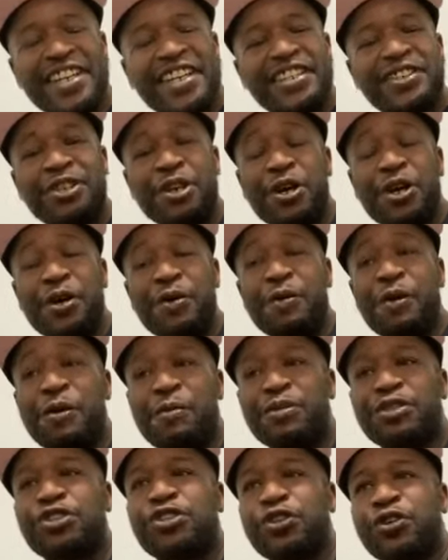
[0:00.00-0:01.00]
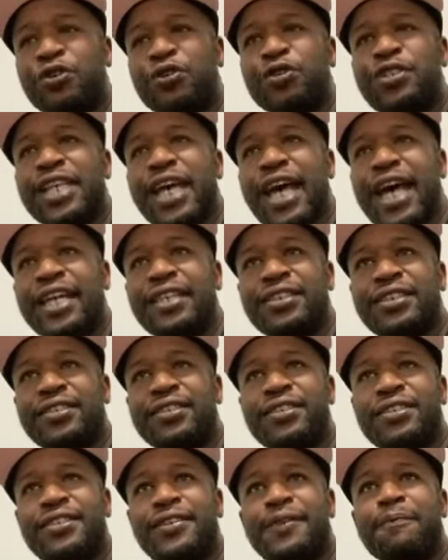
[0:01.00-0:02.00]
So it was cool to
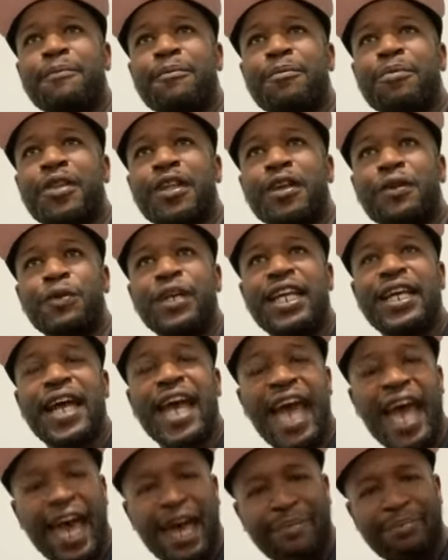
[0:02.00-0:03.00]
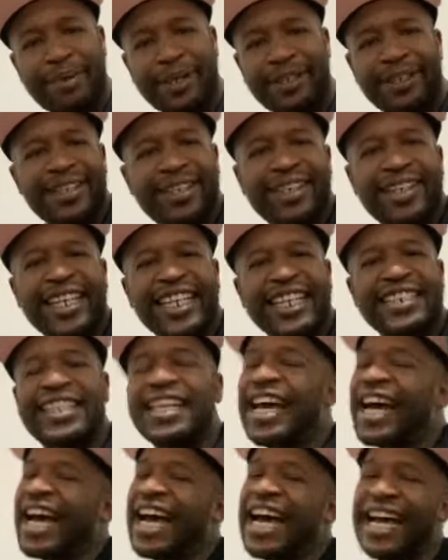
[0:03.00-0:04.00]
actually, when it happened,
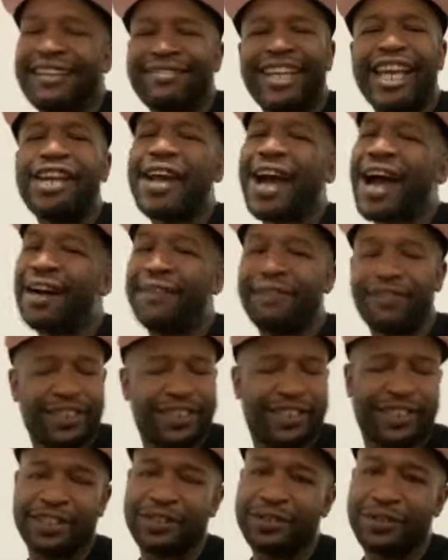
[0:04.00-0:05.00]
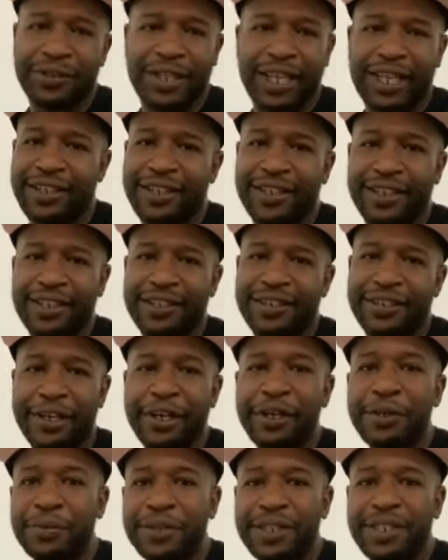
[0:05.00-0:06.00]
they obviously knew they couldn't
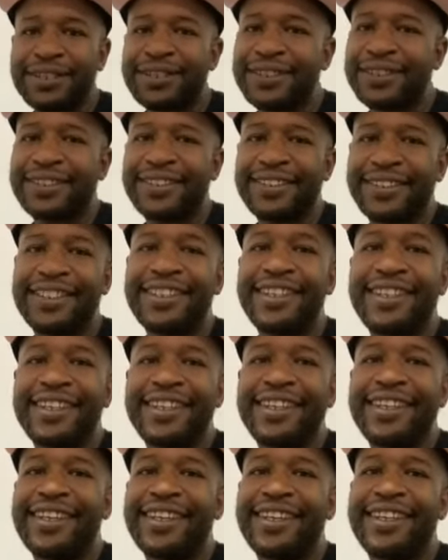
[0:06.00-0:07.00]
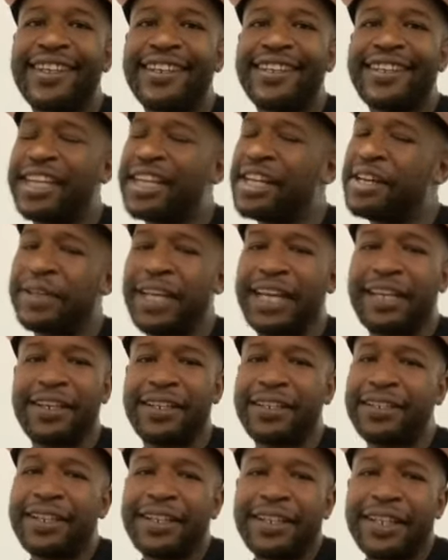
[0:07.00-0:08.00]
deal with it. They
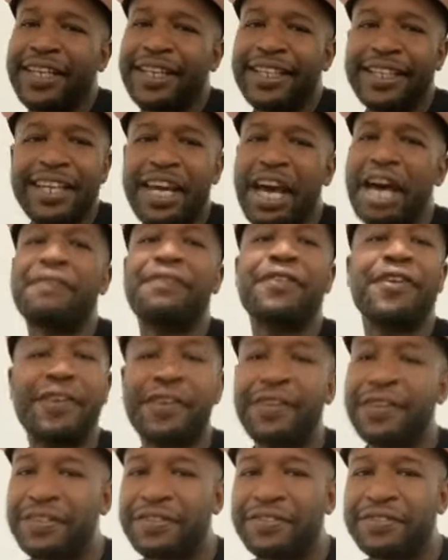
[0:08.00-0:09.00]
didn't like ever.